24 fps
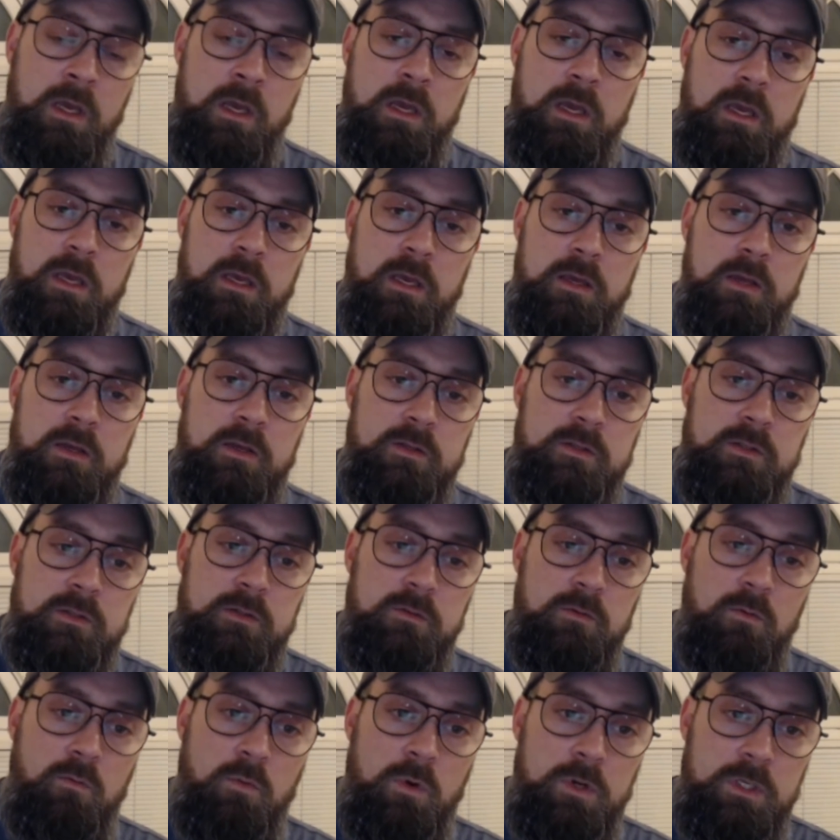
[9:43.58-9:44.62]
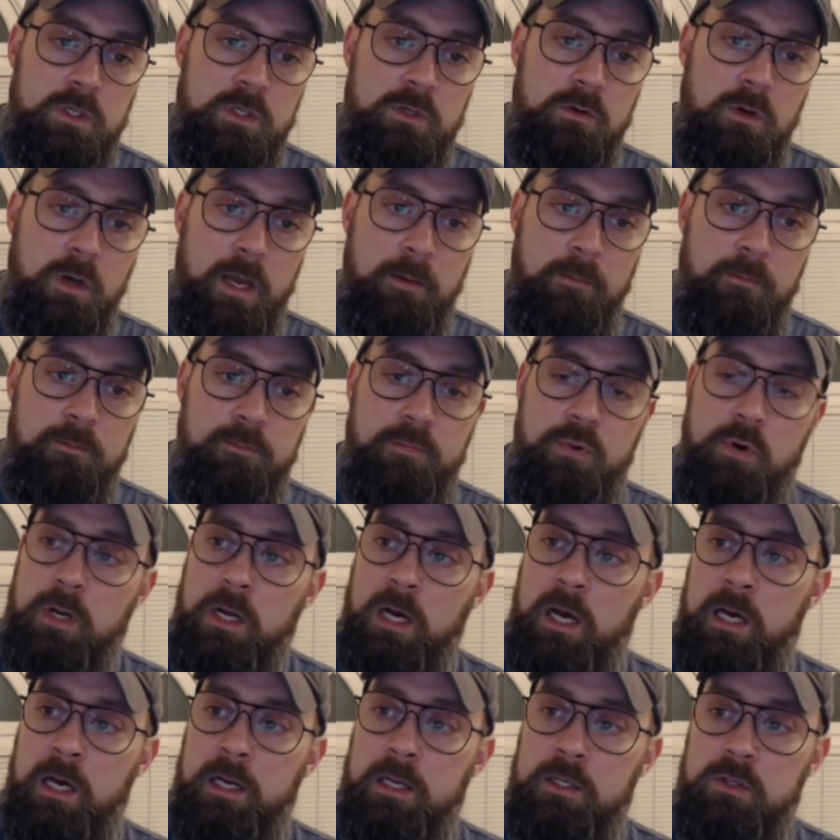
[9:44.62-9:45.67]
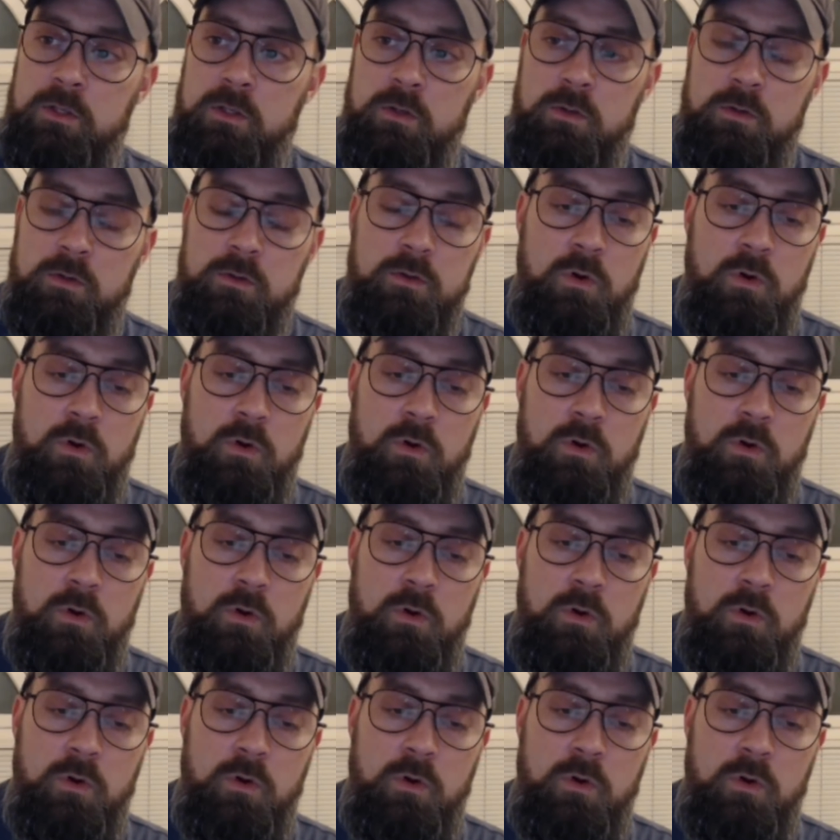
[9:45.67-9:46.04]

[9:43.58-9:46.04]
is when you put on a new